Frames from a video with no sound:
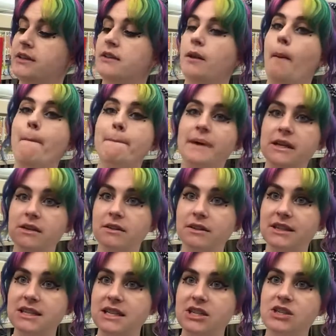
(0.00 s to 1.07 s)
little bundled
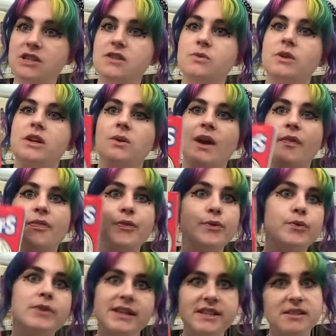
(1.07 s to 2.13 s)
editions where you get
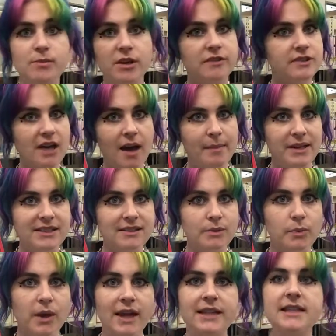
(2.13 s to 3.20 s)
3 Smurfs comics in
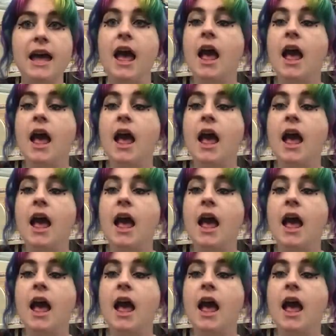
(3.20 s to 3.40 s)
one.